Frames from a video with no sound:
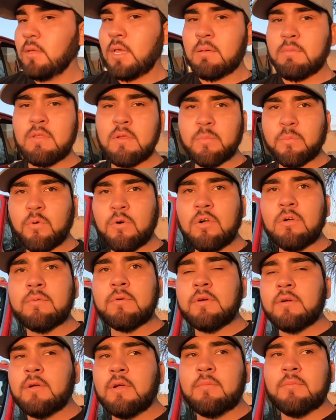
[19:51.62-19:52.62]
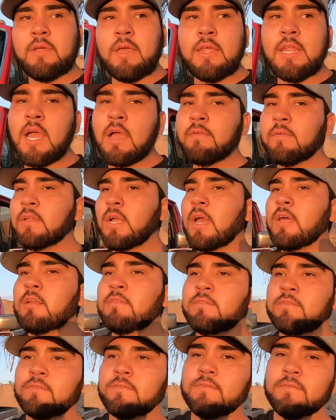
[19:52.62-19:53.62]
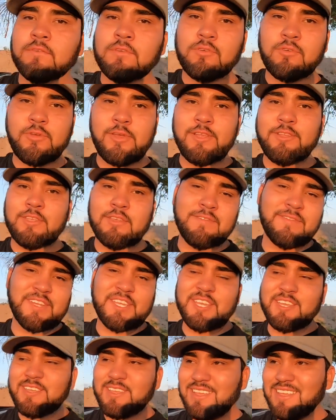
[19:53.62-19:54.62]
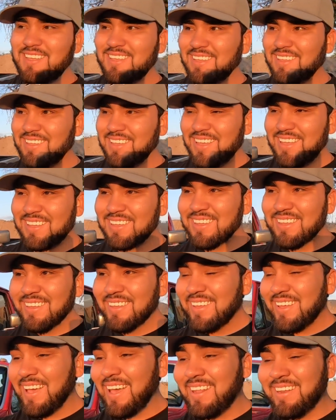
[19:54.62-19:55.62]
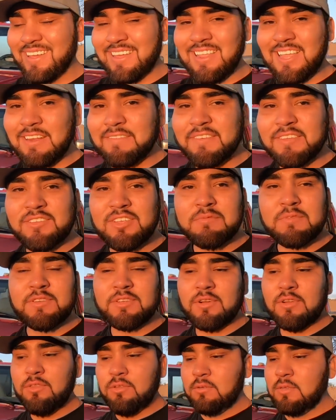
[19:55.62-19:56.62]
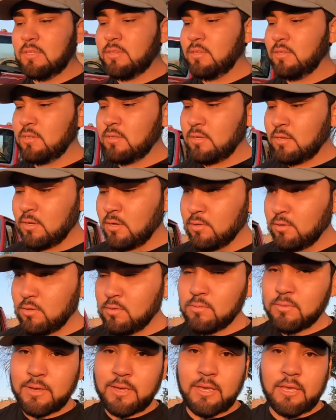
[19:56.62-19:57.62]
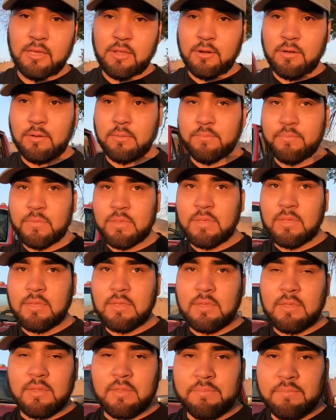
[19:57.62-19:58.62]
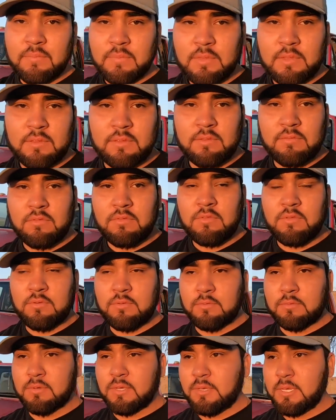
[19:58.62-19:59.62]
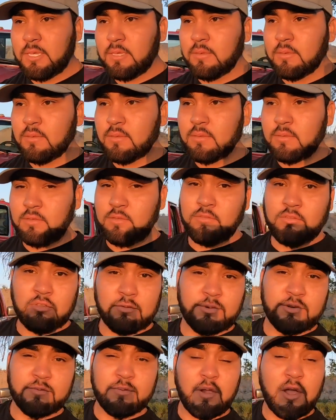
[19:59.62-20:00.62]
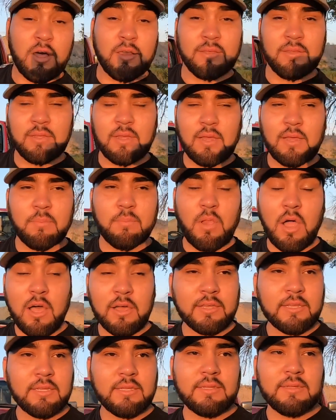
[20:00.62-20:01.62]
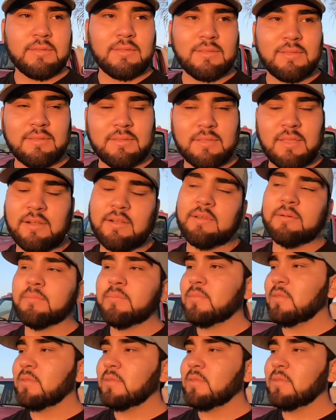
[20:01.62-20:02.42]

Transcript: I'm at a point where I'm kind of out of creativity. And a lot of YouTubers go through this, you know. You go through a, you know, through a YouTuber's block. I don't know.